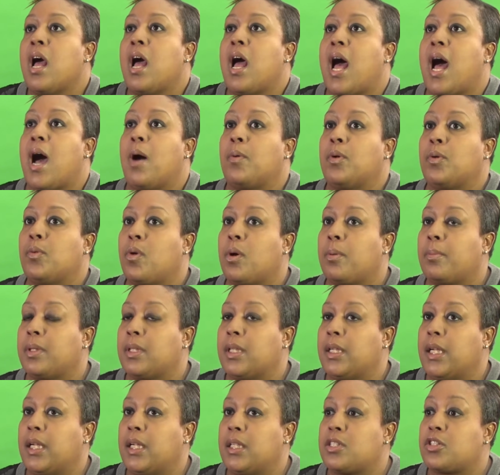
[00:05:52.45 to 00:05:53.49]
I would
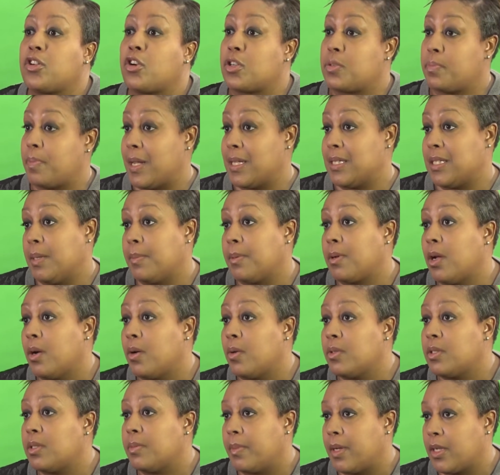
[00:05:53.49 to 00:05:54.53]
normally search by zip
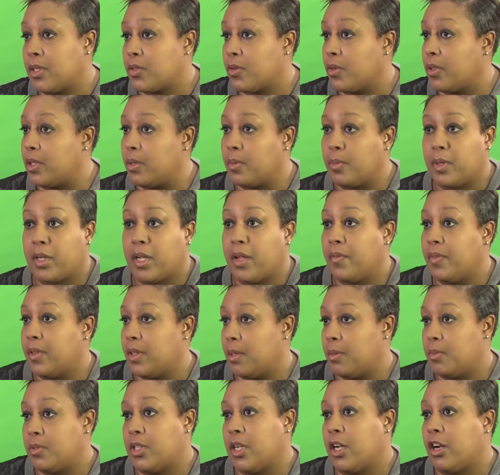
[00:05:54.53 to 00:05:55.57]
code to make sure that we're giving
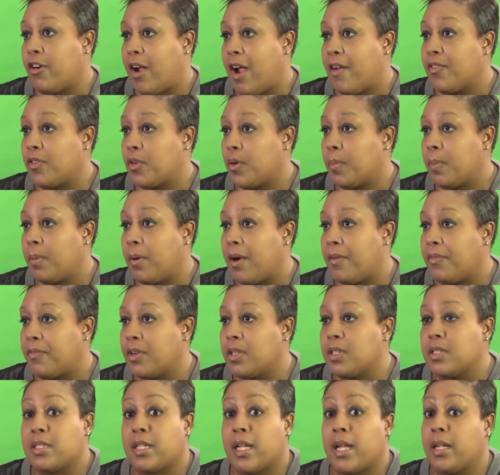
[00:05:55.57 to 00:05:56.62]
them geographical
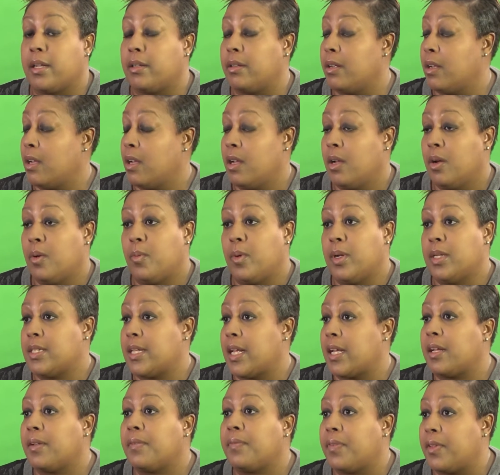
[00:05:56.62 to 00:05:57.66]
preference, and we
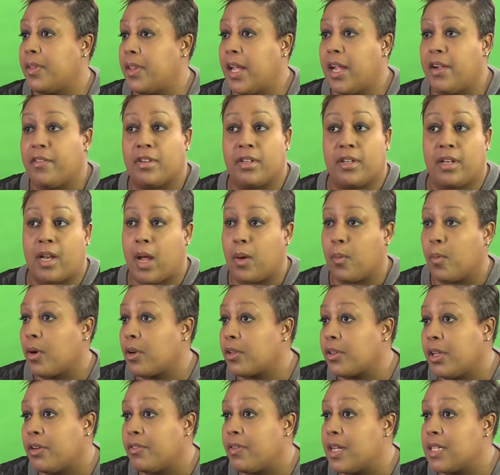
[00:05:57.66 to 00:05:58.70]
take it for there and network
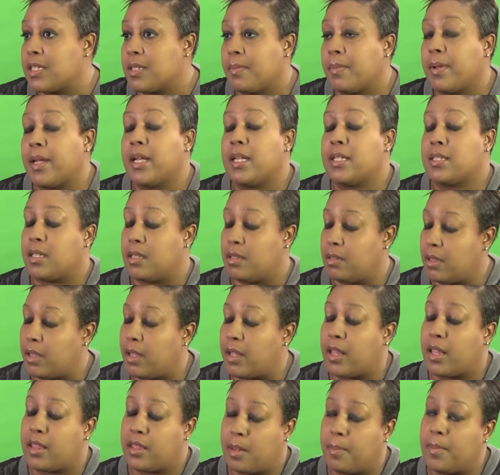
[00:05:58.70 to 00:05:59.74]
their resumes and
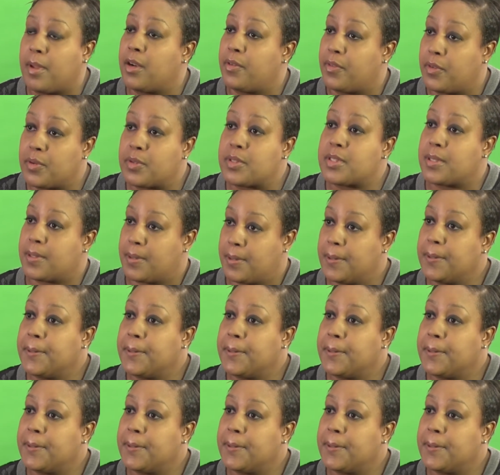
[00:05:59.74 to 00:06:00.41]
get them interviews.